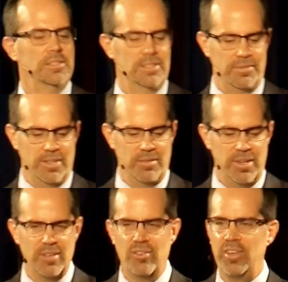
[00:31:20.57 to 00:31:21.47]
If you, if you
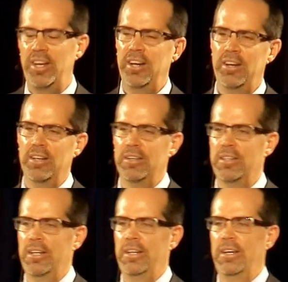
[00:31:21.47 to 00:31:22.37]
can sit here and,
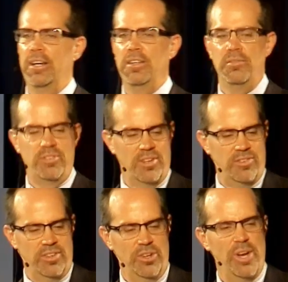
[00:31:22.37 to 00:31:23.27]
and you've
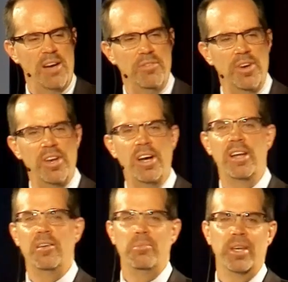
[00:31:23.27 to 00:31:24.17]
just, you have
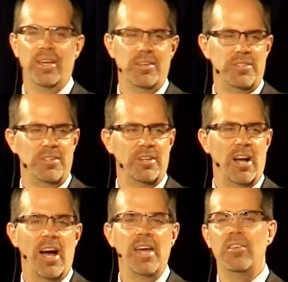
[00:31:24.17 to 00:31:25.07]
none because you're
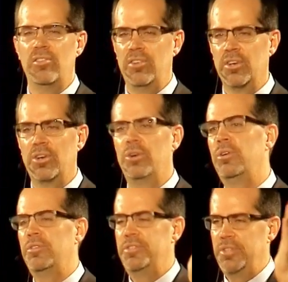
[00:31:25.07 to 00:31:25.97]
ice, you're
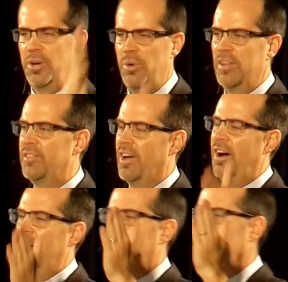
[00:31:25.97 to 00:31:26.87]
cold, you don't want to talk,